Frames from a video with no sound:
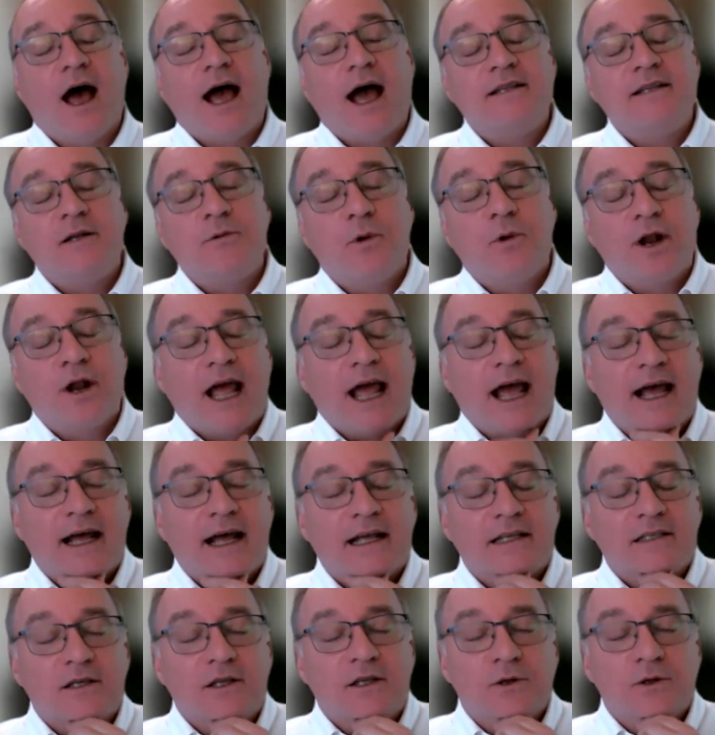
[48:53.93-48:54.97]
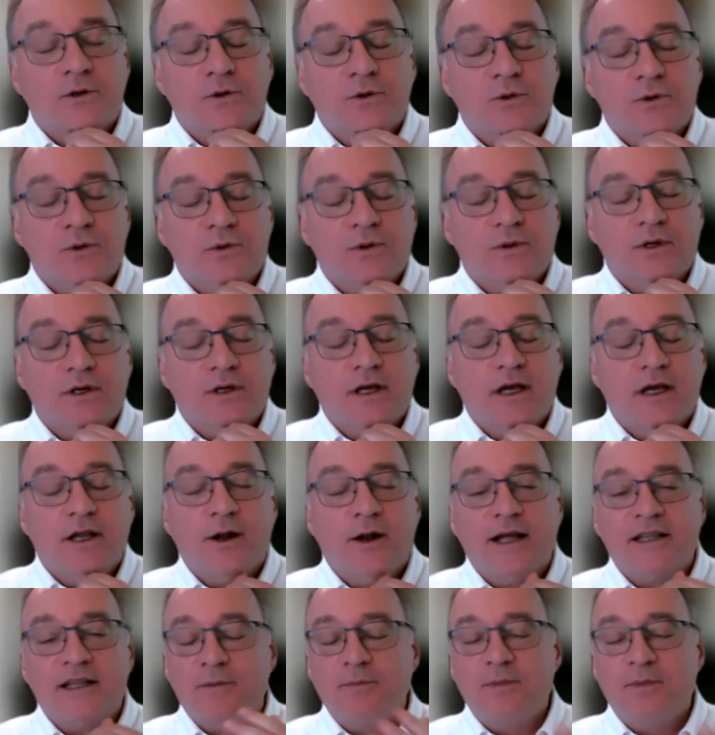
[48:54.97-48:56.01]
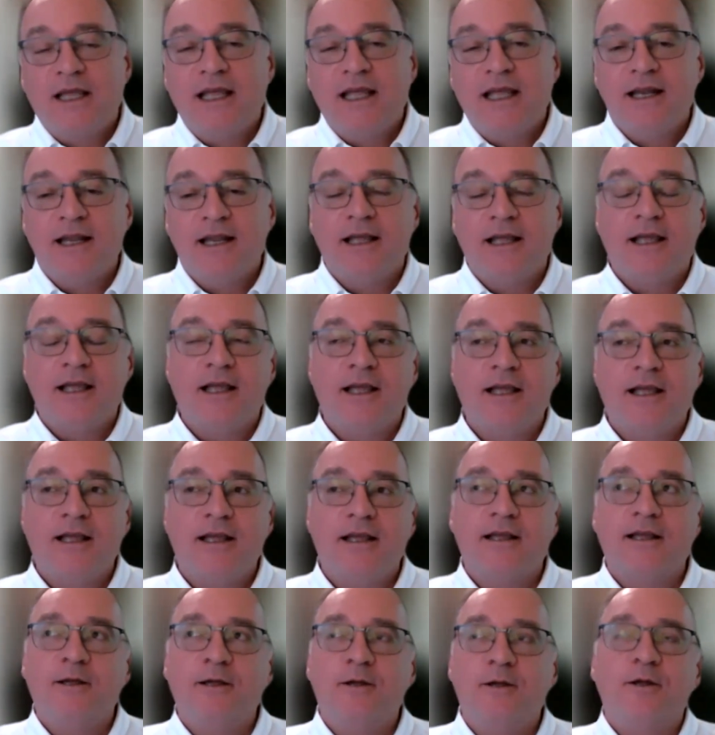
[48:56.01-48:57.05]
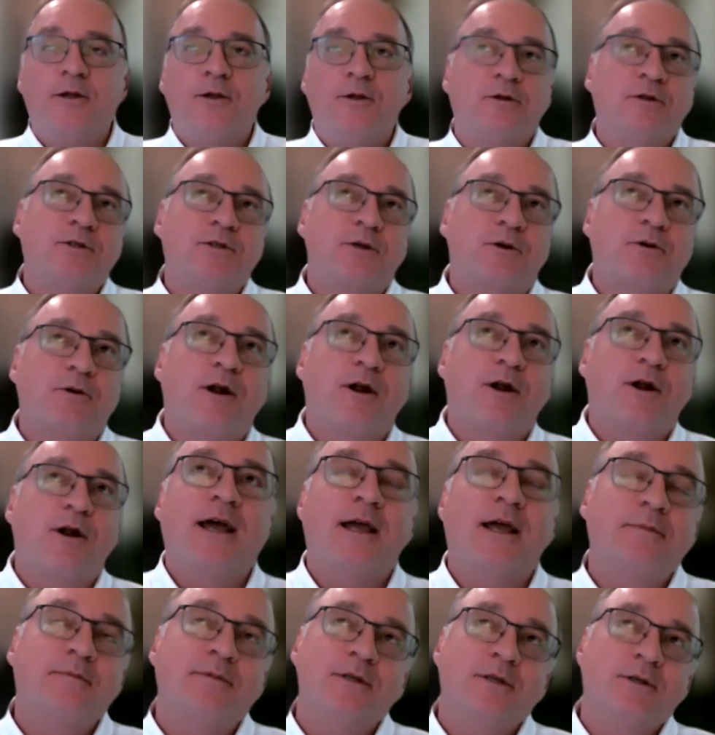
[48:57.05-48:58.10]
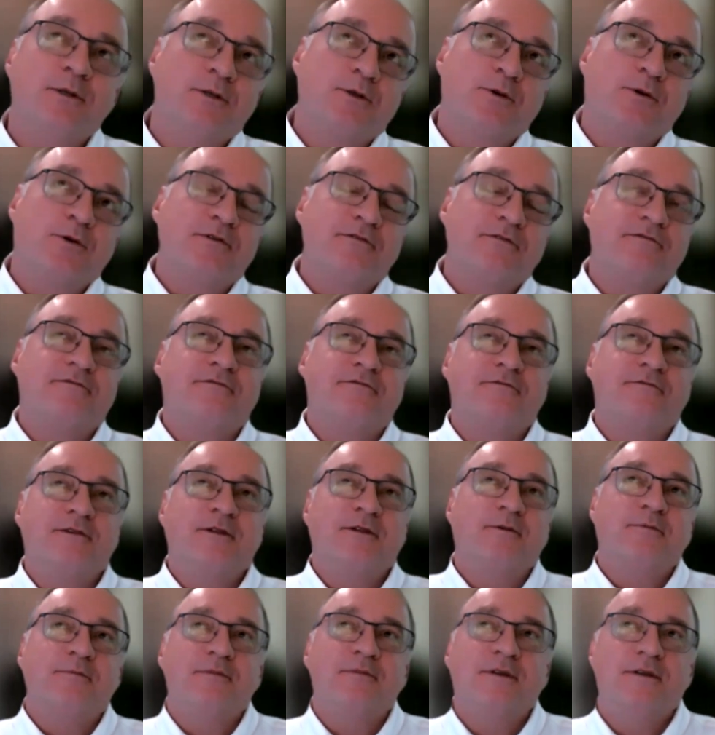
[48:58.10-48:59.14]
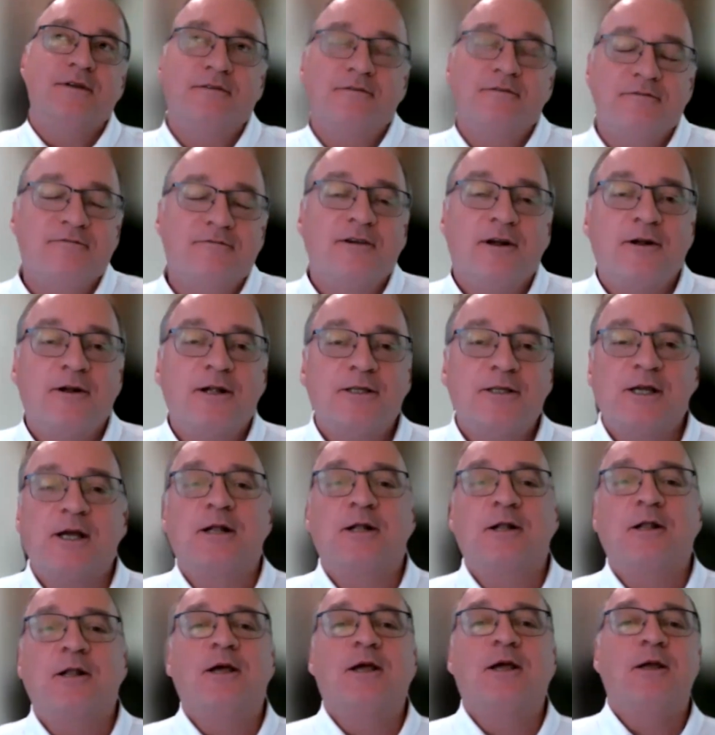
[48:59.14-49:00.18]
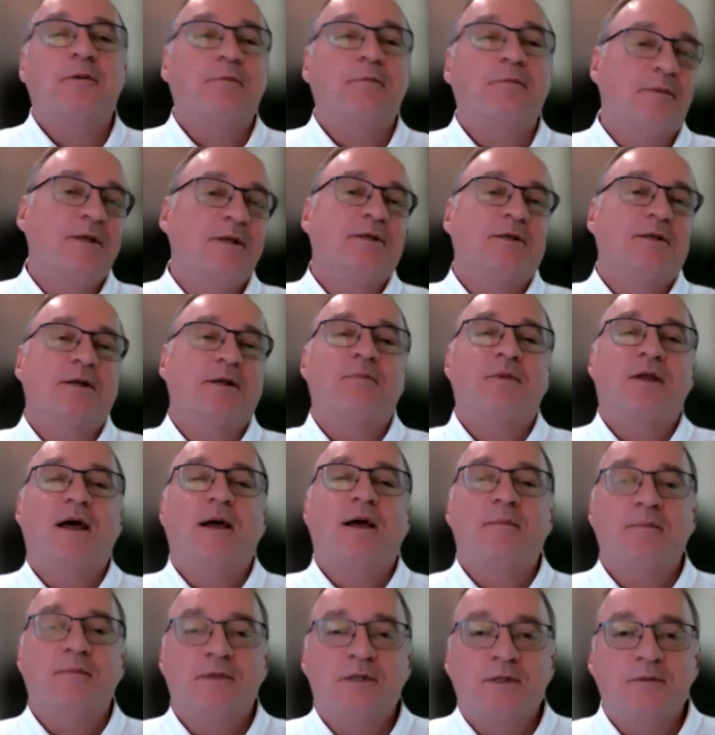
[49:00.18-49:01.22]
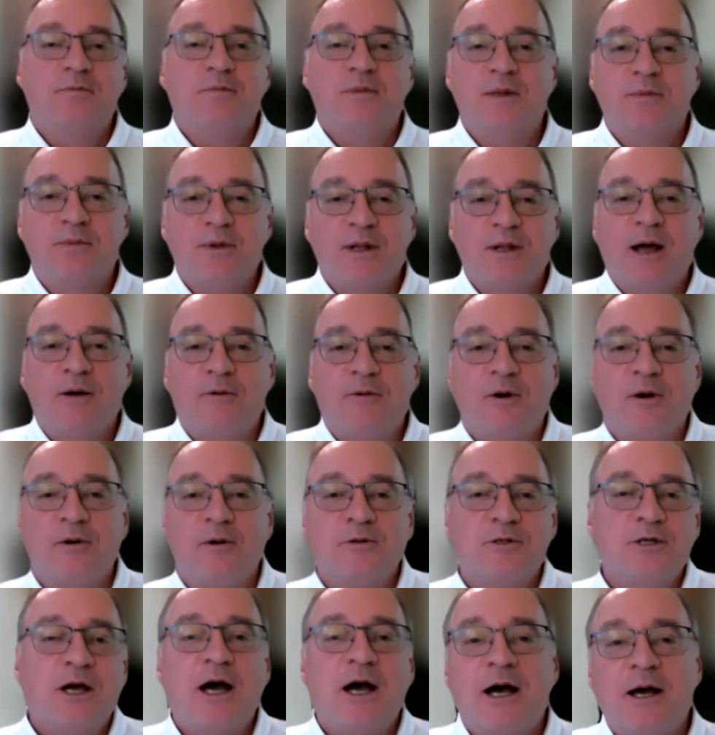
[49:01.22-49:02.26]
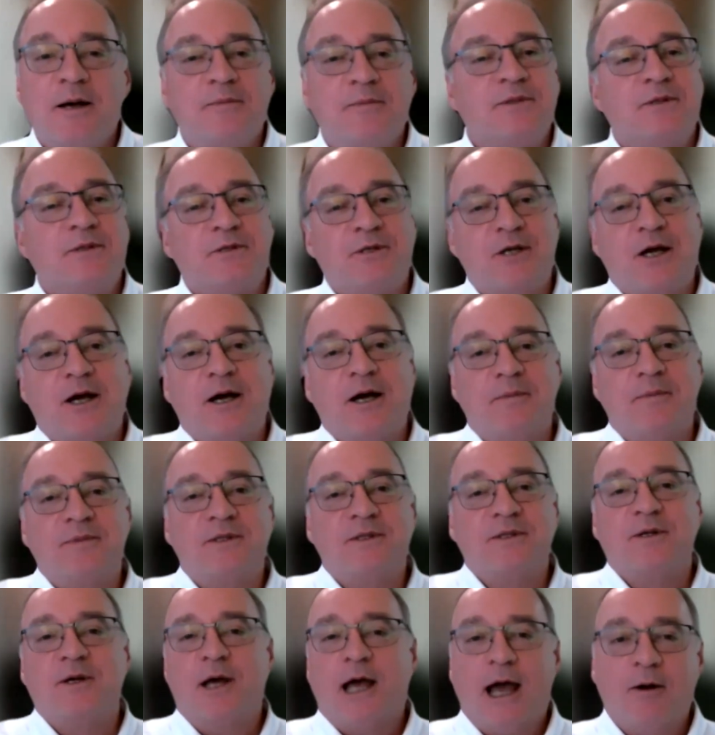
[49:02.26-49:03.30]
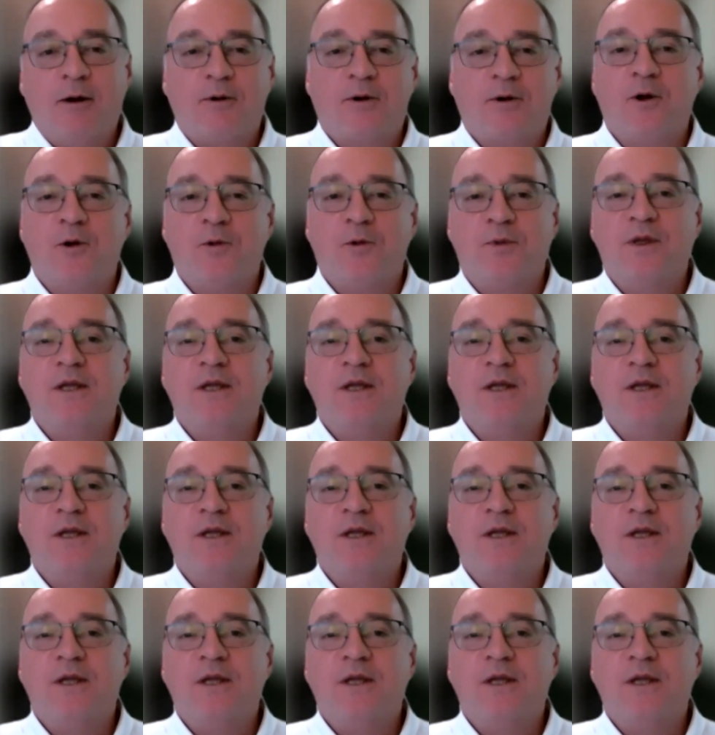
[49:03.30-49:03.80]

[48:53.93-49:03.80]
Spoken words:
I did want to ask you, at the beginning, you described sort of, very gently, sometimes people outgrow jobs outgrow